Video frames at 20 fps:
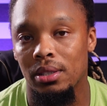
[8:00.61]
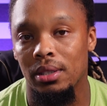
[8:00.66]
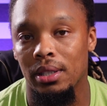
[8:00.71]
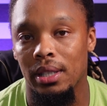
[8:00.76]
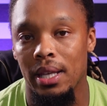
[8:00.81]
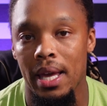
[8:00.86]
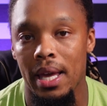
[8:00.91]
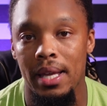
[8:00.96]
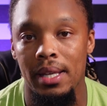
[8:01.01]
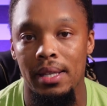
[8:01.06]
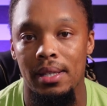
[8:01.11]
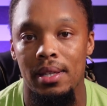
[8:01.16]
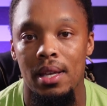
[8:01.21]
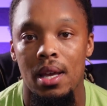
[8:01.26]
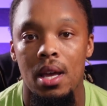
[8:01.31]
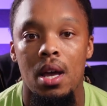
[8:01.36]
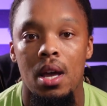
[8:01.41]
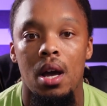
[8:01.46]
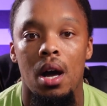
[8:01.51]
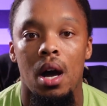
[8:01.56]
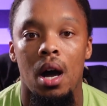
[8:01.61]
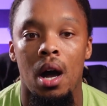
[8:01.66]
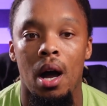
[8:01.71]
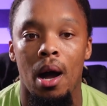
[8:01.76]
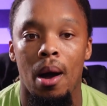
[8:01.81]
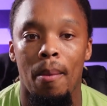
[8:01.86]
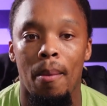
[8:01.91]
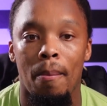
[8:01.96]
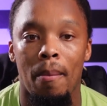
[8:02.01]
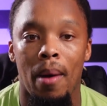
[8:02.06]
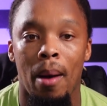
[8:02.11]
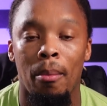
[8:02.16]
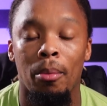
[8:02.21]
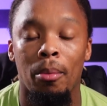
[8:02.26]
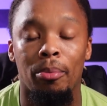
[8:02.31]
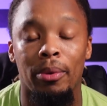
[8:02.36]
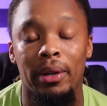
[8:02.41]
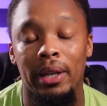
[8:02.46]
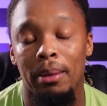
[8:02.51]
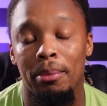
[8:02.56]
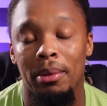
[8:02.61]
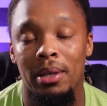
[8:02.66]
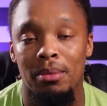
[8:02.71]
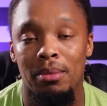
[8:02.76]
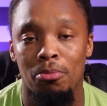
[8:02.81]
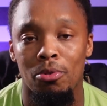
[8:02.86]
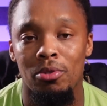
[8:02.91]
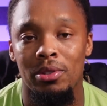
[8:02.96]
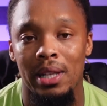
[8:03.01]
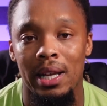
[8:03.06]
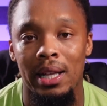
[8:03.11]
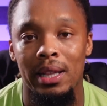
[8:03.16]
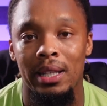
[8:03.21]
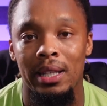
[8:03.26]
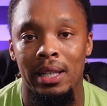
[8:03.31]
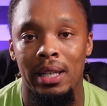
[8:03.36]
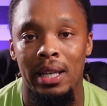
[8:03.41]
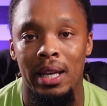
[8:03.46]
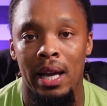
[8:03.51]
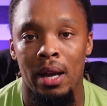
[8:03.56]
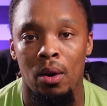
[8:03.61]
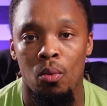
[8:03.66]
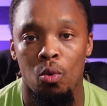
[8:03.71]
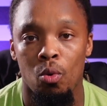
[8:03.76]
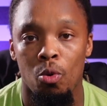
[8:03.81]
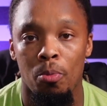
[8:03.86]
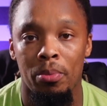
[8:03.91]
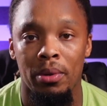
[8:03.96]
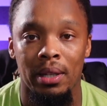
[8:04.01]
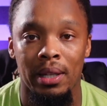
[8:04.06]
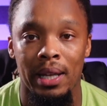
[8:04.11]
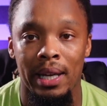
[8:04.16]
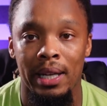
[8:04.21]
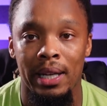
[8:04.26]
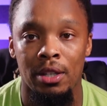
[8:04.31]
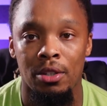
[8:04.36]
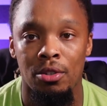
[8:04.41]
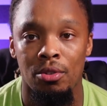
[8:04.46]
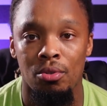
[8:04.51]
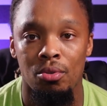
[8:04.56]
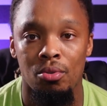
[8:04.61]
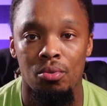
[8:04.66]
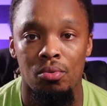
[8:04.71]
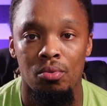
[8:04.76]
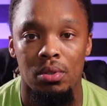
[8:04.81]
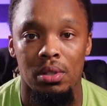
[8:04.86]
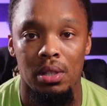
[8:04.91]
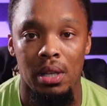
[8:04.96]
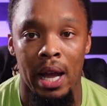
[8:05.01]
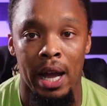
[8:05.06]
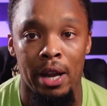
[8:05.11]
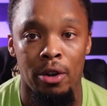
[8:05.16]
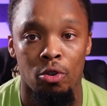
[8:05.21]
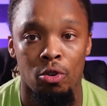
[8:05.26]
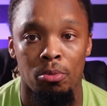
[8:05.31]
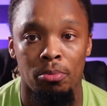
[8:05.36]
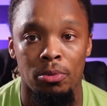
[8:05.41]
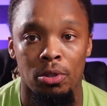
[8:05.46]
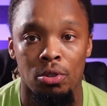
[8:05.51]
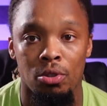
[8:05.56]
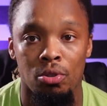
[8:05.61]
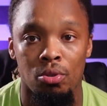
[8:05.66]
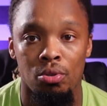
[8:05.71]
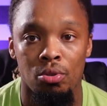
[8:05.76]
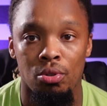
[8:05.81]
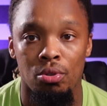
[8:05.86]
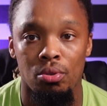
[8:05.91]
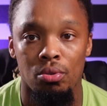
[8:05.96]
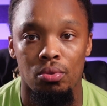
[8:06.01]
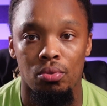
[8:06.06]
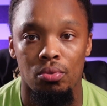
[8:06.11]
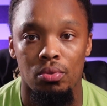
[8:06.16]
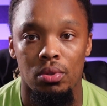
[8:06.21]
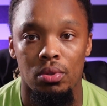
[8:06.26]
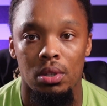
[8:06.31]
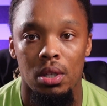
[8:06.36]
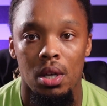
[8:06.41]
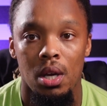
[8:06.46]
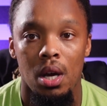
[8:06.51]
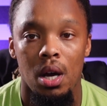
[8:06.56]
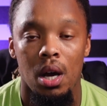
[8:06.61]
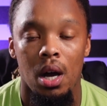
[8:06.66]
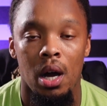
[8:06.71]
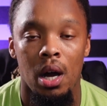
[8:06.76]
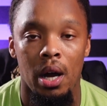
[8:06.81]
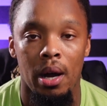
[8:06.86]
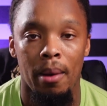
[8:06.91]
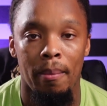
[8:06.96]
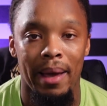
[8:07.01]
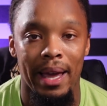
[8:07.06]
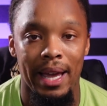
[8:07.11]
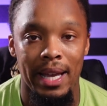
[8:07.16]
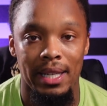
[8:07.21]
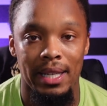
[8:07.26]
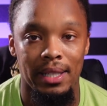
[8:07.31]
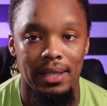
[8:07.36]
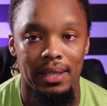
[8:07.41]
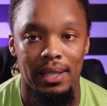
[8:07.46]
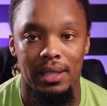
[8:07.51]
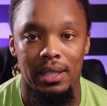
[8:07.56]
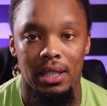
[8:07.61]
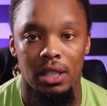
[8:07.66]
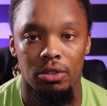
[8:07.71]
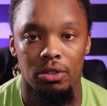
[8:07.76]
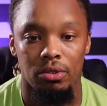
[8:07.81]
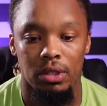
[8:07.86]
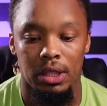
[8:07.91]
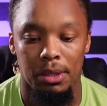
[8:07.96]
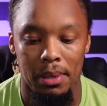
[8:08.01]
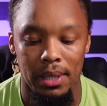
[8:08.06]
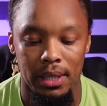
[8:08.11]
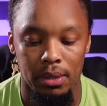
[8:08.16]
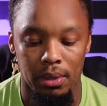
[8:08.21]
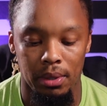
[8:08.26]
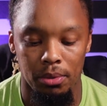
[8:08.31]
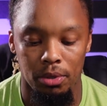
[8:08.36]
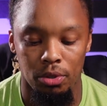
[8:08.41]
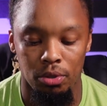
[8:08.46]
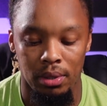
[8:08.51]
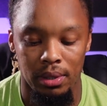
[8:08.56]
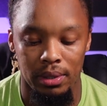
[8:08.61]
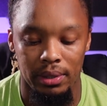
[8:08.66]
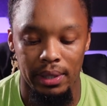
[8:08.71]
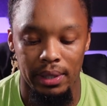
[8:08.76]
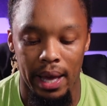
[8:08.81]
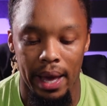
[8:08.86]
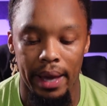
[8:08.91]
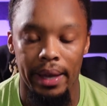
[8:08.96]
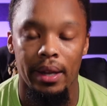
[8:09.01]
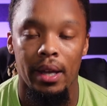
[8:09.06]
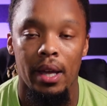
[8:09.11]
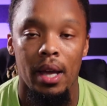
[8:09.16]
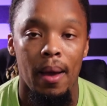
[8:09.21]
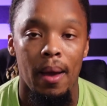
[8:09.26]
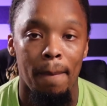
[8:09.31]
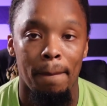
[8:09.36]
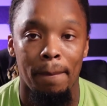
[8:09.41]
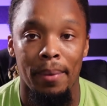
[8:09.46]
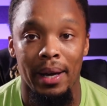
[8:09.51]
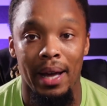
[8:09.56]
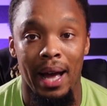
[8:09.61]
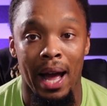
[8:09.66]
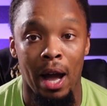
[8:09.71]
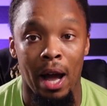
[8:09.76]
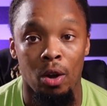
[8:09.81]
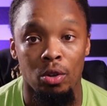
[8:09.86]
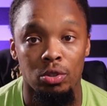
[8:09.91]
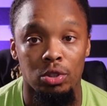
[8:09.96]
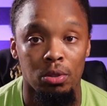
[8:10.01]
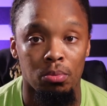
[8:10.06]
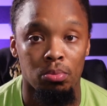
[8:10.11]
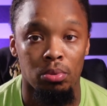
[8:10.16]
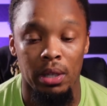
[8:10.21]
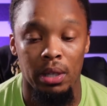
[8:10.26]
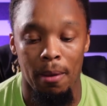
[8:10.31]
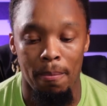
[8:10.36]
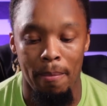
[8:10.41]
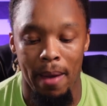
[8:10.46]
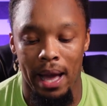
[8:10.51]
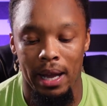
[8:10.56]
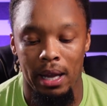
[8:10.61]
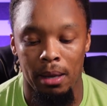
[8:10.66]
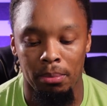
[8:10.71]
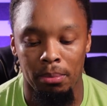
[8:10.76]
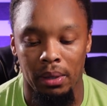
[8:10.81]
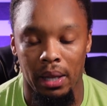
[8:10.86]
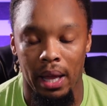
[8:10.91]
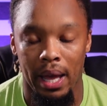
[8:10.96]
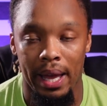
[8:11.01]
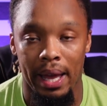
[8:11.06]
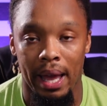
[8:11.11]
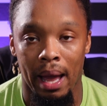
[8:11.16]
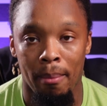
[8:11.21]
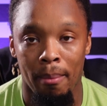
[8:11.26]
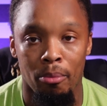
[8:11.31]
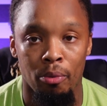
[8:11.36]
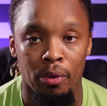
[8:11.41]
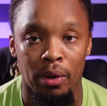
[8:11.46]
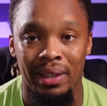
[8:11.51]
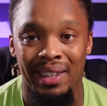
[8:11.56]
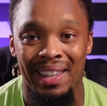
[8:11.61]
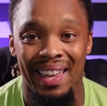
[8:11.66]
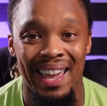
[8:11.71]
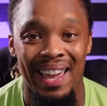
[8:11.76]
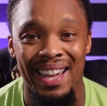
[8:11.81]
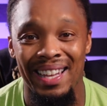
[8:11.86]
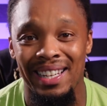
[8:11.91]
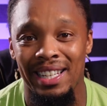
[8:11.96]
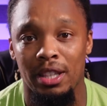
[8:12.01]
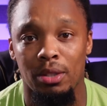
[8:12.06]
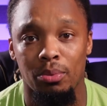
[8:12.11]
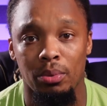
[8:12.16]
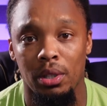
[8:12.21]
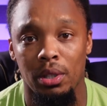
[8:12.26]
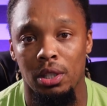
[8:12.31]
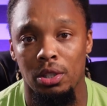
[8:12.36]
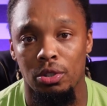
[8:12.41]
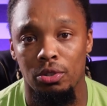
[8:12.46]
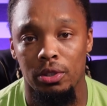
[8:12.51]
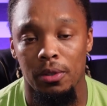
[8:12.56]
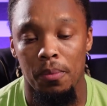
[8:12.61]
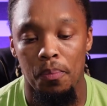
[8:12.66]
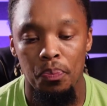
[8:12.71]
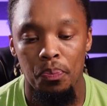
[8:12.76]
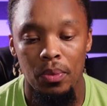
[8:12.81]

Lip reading: in case. I'm going to bring it because most likely it will be the light I use. I normally do use my 8600, especially when I'm shooting outside. But I also bring a backup light. I bring the 8300.